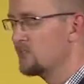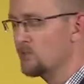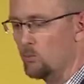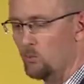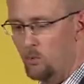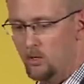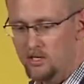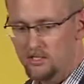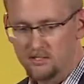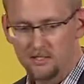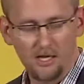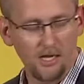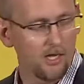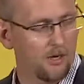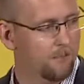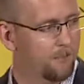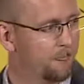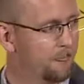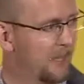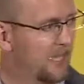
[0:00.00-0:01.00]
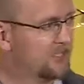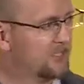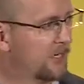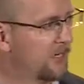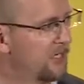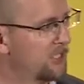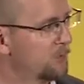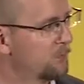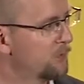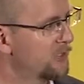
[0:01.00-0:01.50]
some work done and
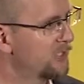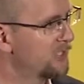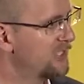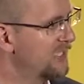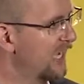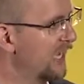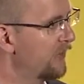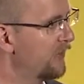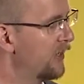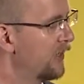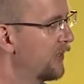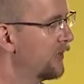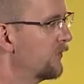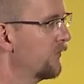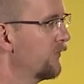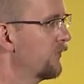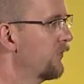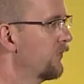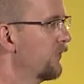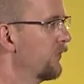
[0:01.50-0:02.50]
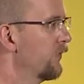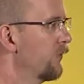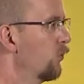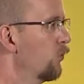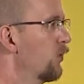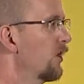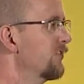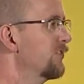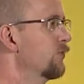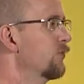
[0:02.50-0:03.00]
started to put together
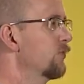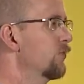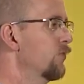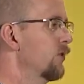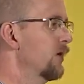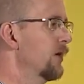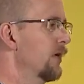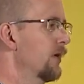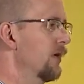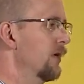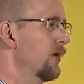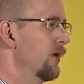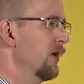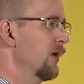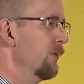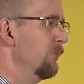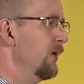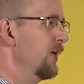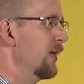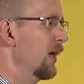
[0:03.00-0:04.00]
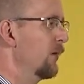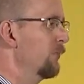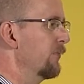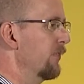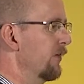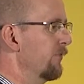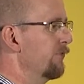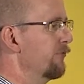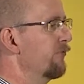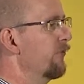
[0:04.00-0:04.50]
what would become
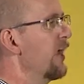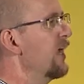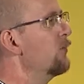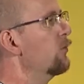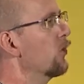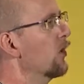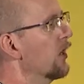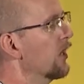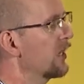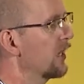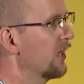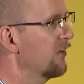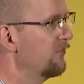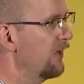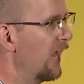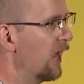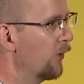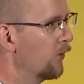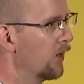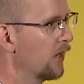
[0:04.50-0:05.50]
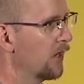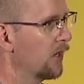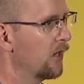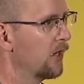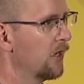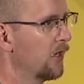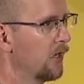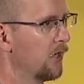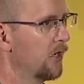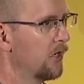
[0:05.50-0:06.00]
the framework of how we're
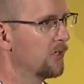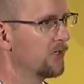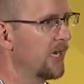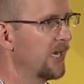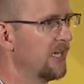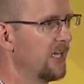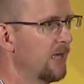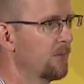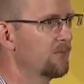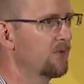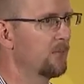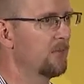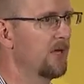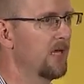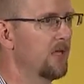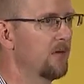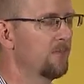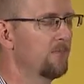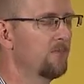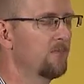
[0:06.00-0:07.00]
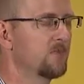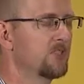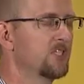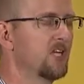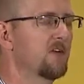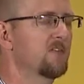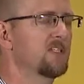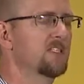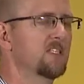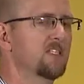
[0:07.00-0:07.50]
trying to implement
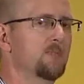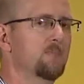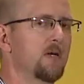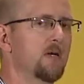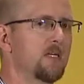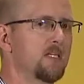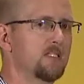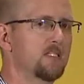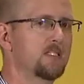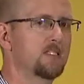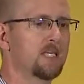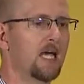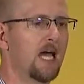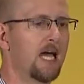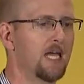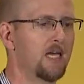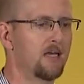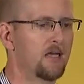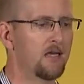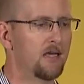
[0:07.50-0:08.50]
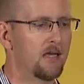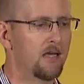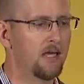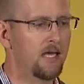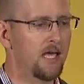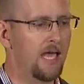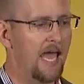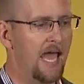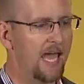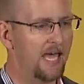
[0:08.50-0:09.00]
service experience design
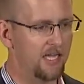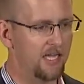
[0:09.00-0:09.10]
at